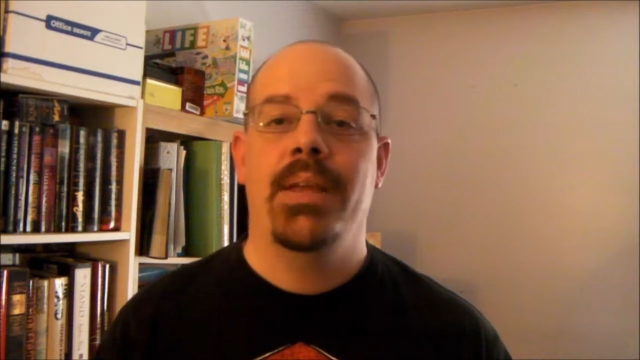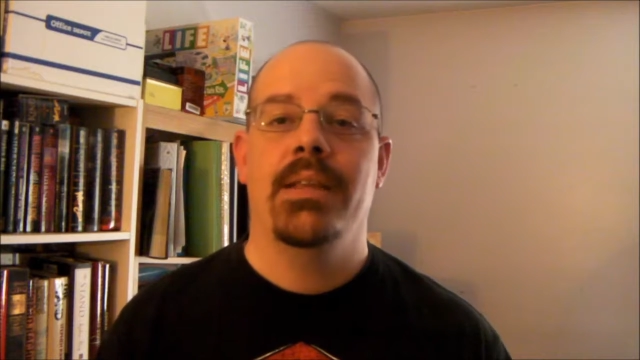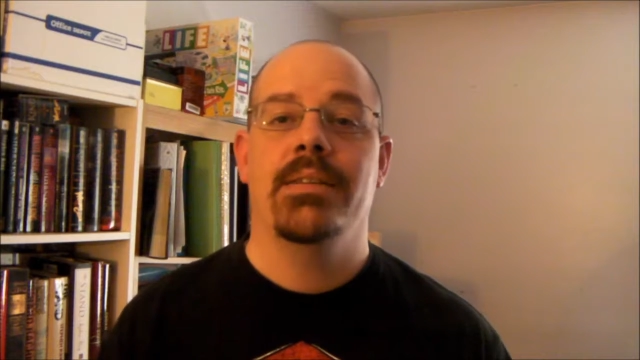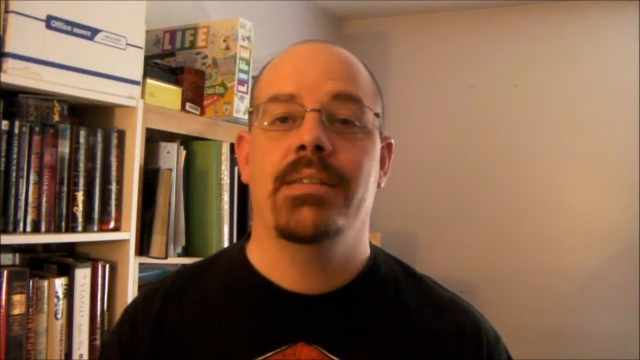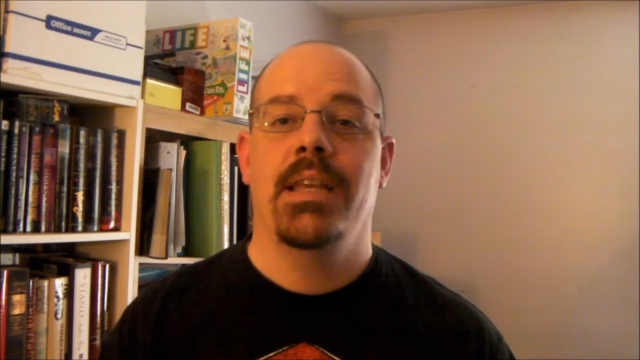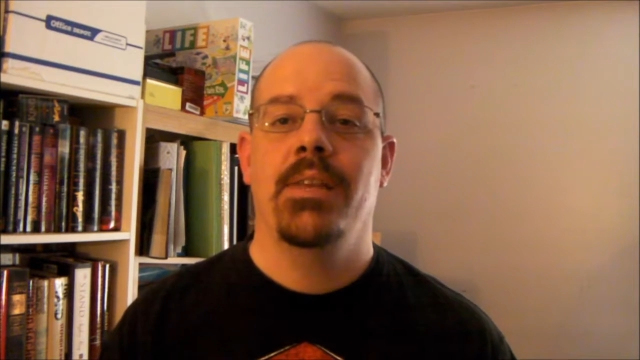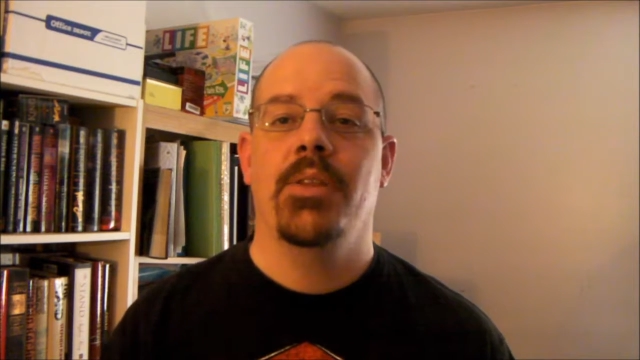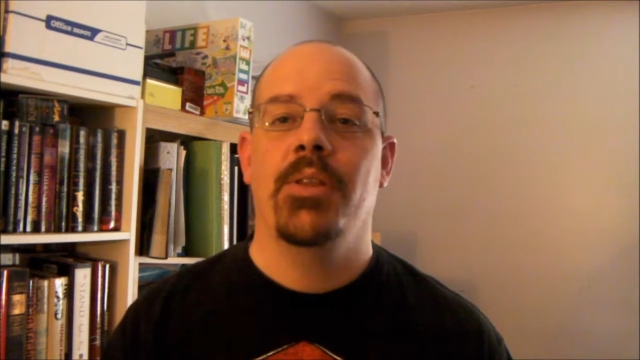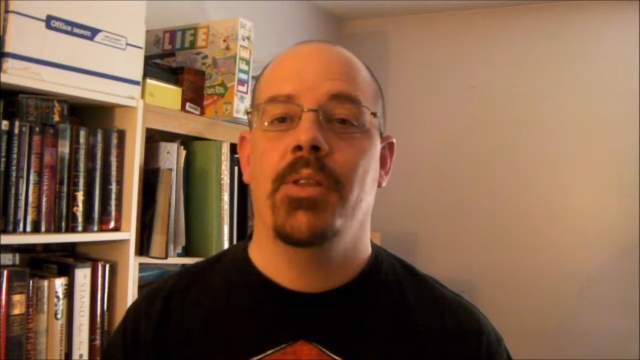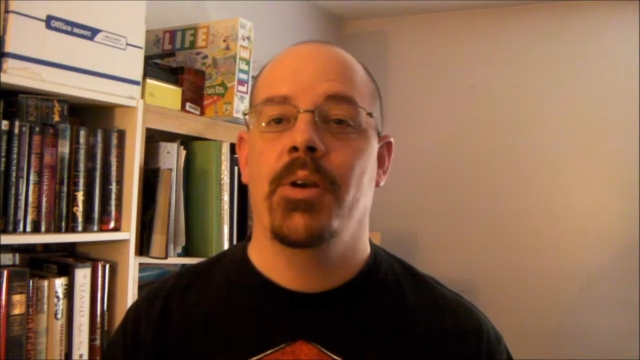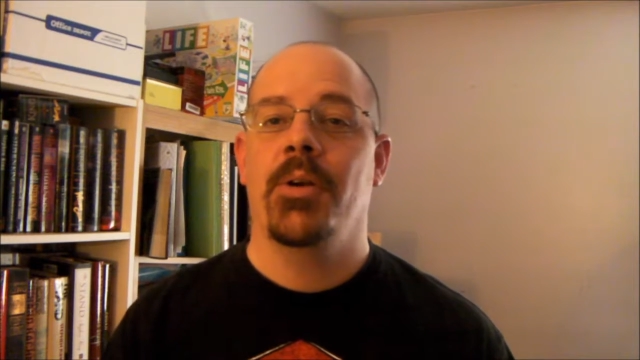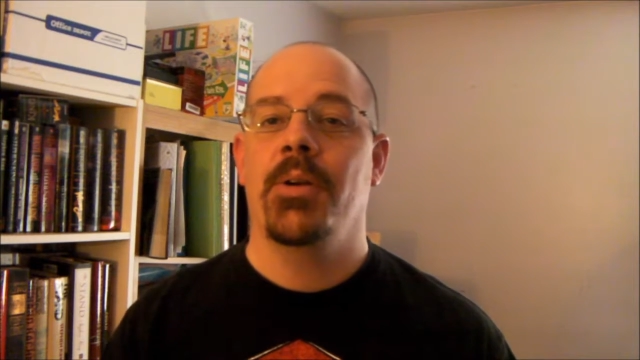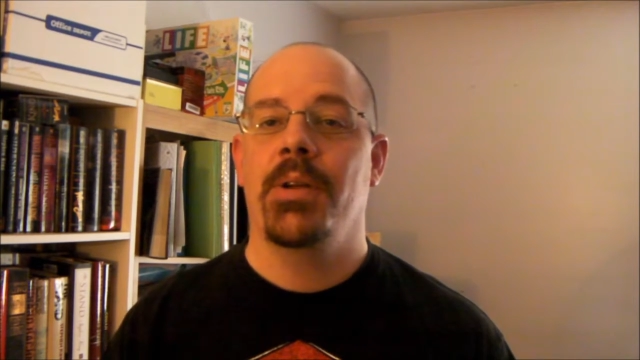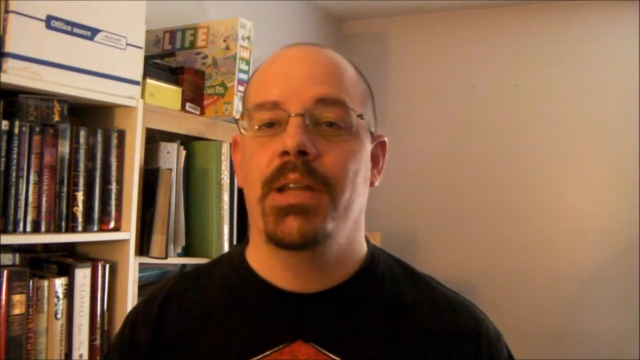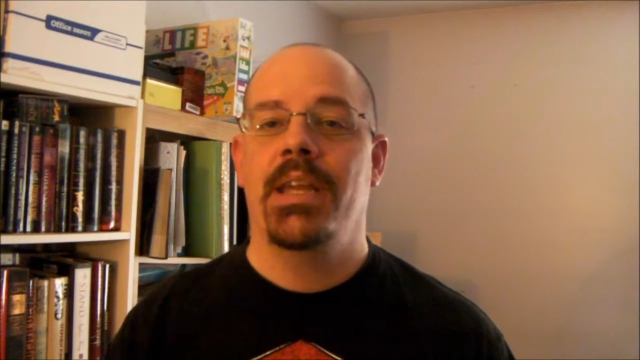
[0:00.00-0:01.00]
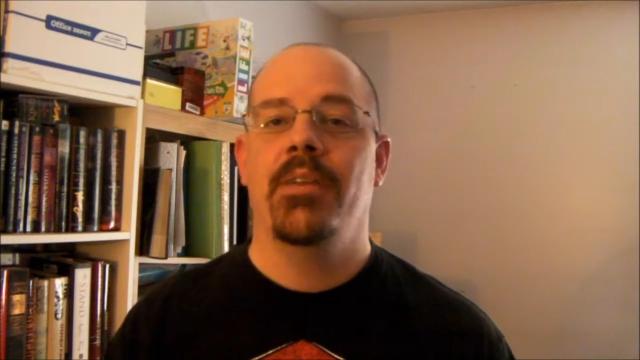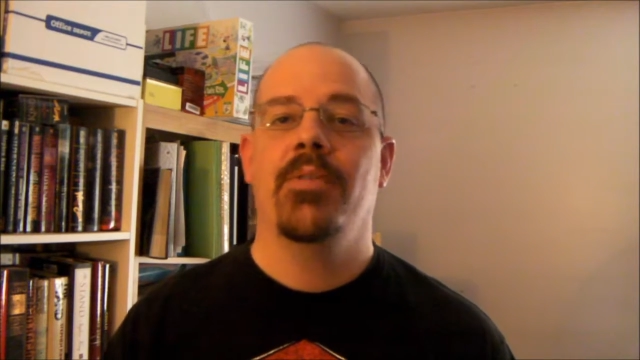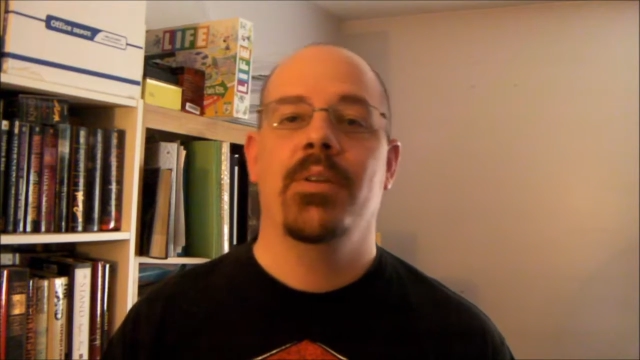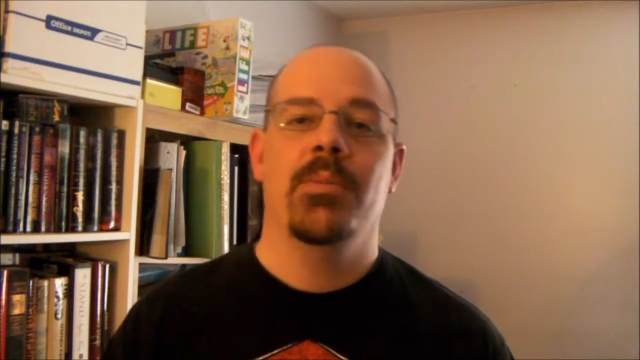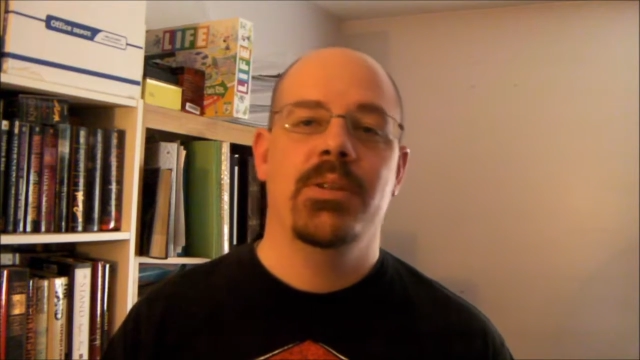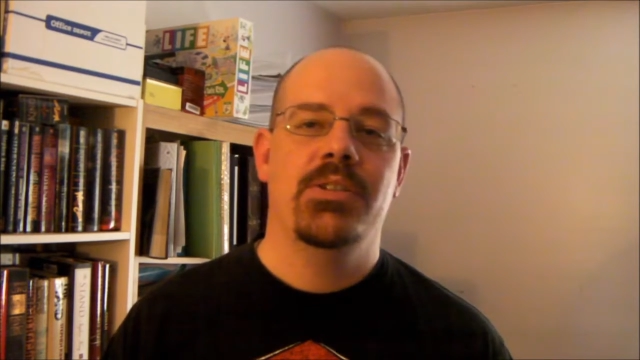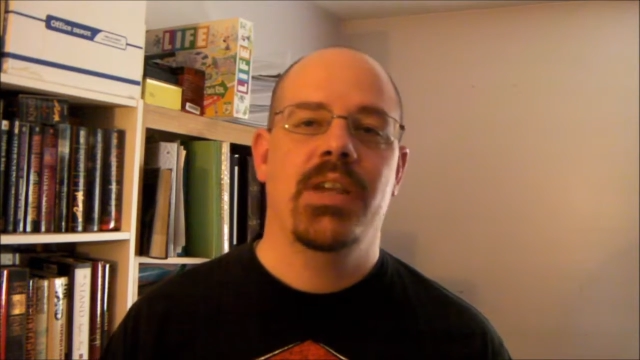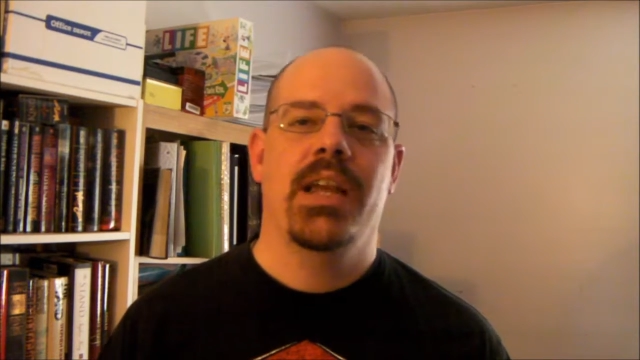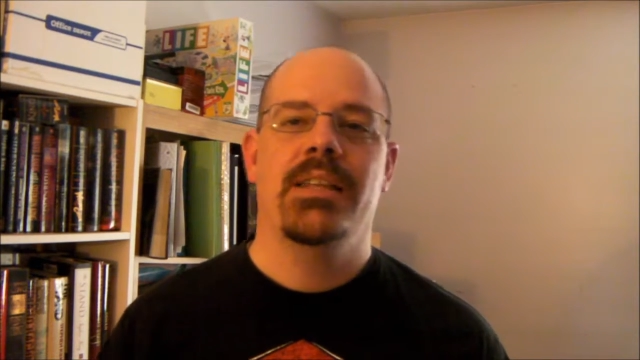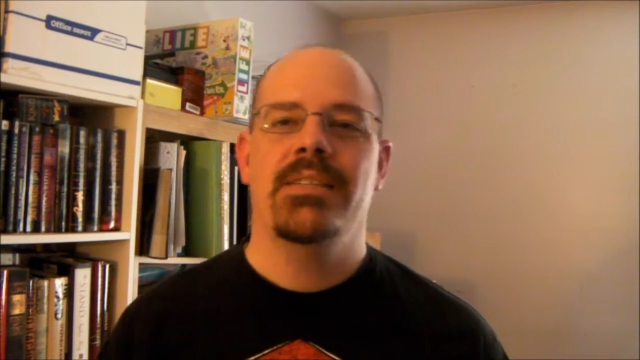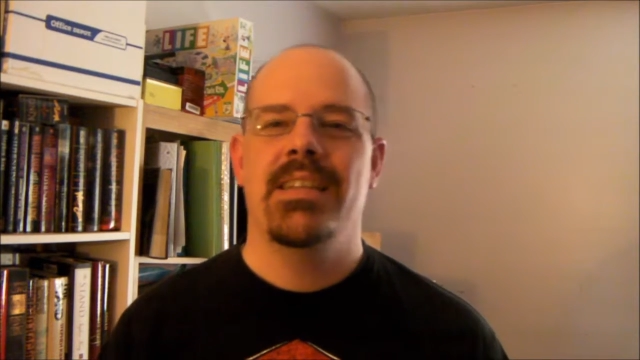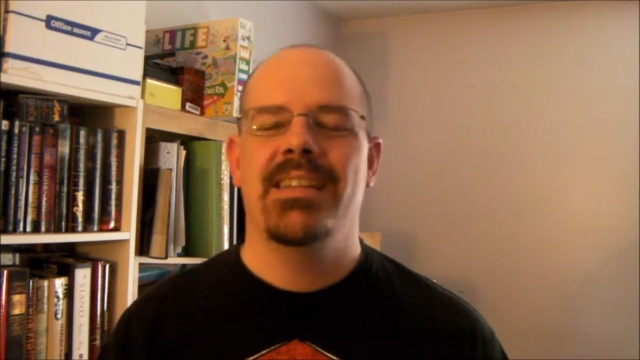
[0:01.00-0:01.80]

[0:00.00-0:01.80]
to see that they're giving him a chance.